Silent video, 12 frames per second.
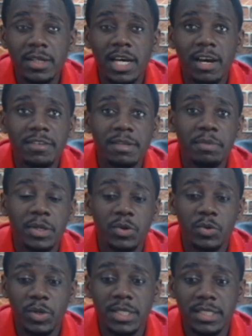After playing
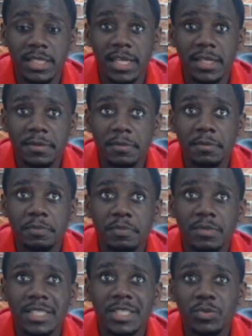on Wednesday,
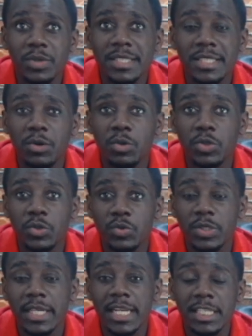is it Wednesday or
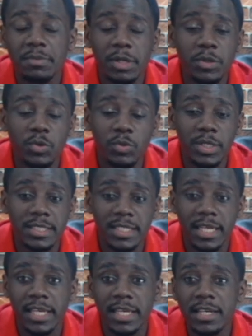Tuesday? He last played on
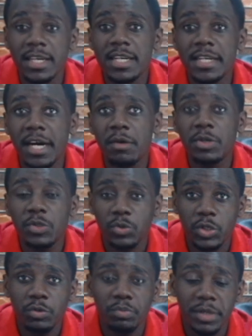Wednesday. Now he's
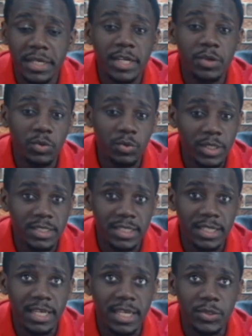going to play again on
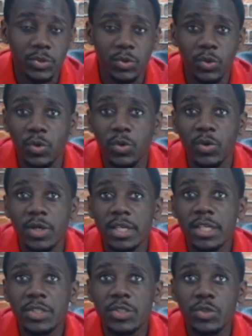Wednesday. So
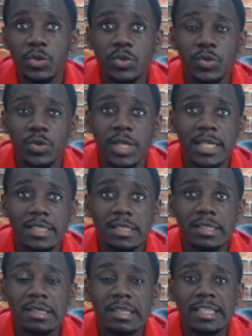it shows you that
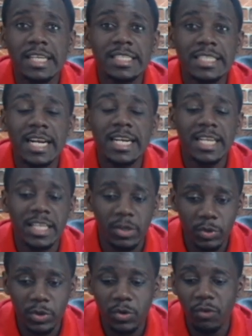that's another
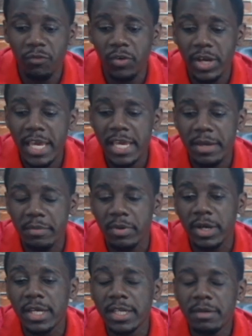week off for him,
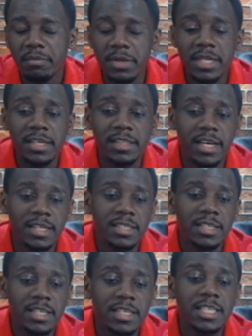meaning that
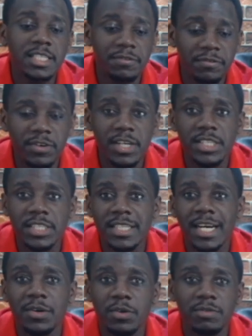he is fresh
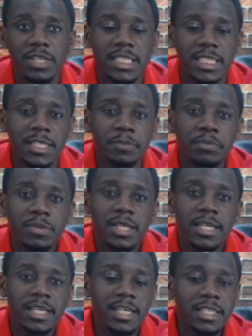and obviously
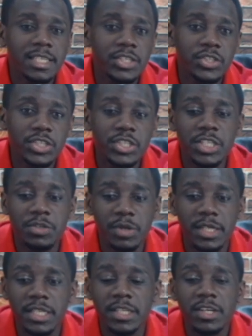getting his engine
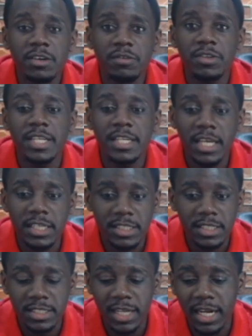ready for the
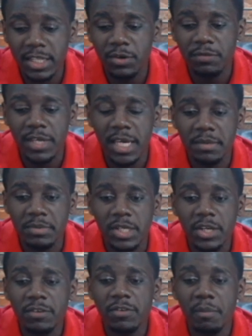next tally of games
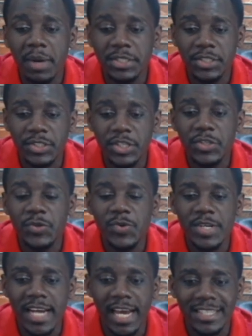for Manchester
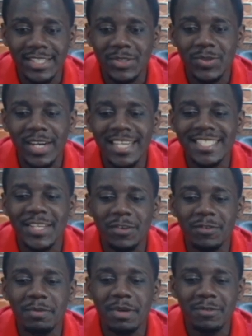United. So guys, thank you
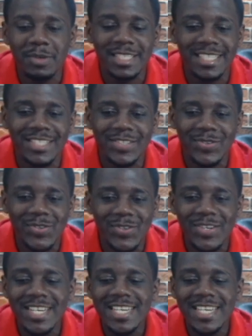very much for watching in through.